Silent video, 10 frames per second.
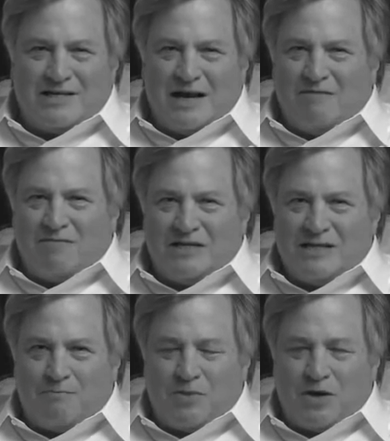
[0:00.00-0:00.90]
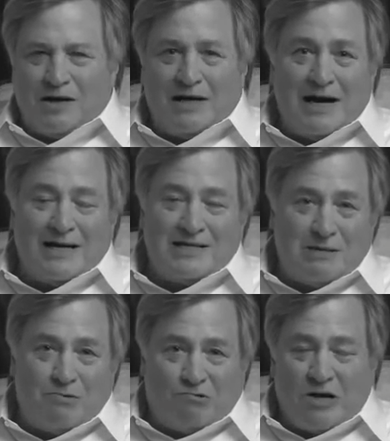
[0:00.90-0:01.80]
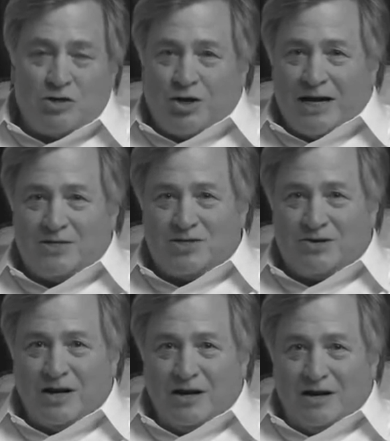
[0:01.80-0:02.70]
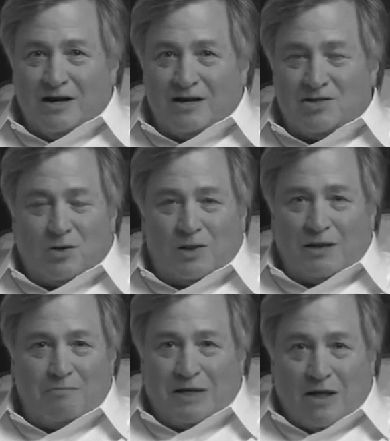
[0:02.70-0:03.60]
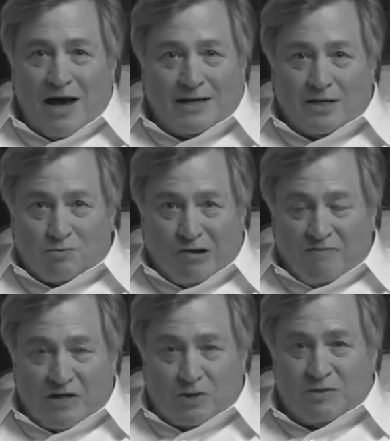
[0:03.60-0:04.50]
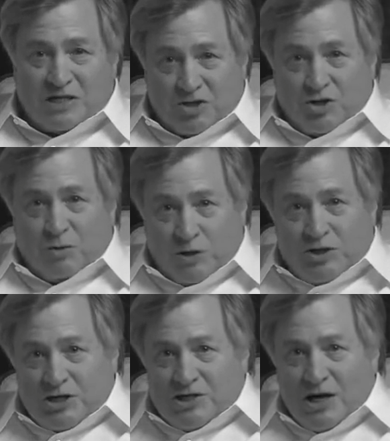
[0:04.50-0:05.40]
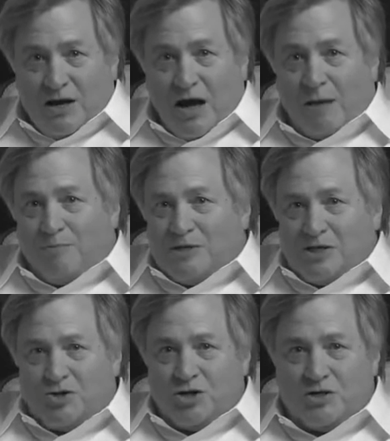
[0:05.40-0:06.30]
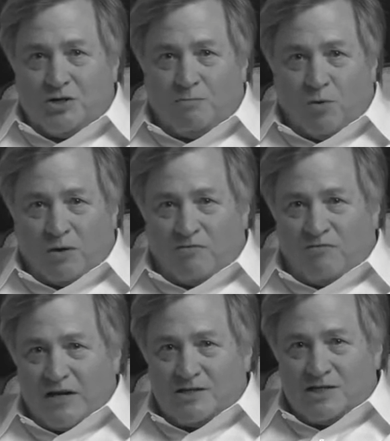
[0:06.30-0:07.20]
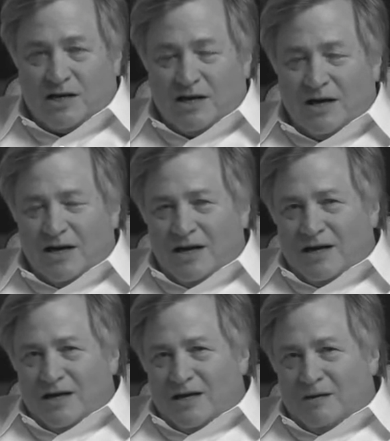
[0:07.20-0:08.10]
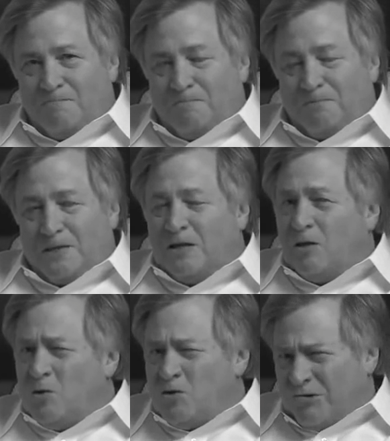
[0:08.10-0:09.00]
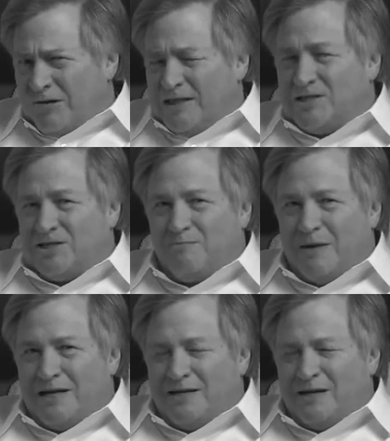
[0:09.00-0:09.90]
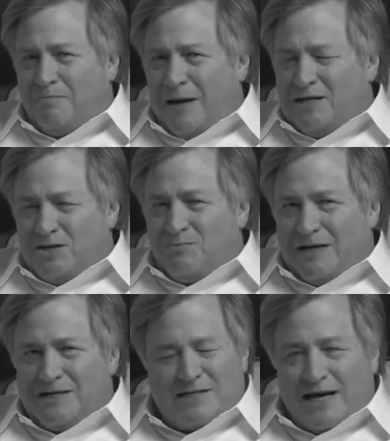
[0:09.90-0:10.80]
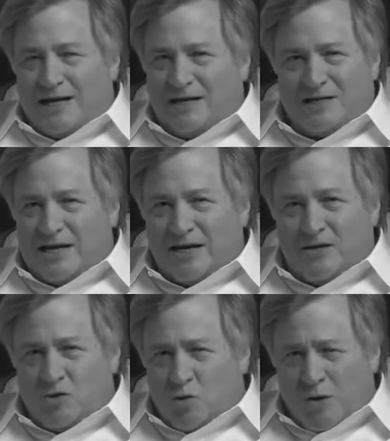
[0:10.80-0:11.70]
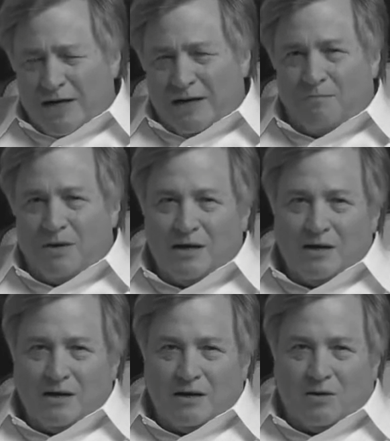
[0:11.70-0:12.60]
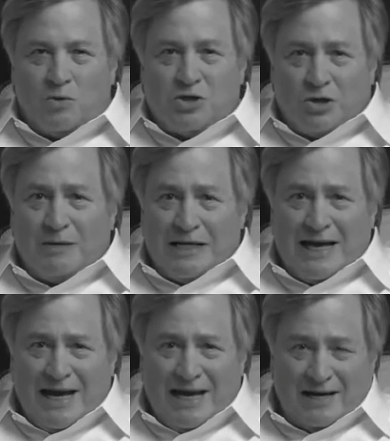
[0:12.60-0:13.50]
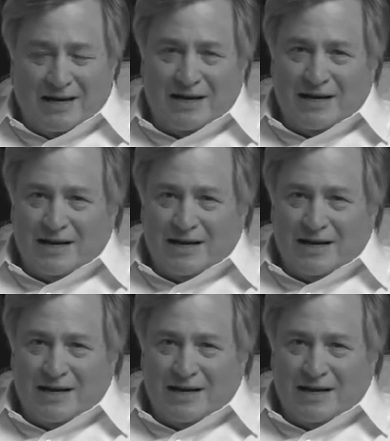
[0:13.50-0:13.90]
doesn't have the depth on it. And his immigration answer totally belied his previous position, which is opposition to the border fence. The loser in this debate, and it pains me to say it because I adore him, was Herman Cain.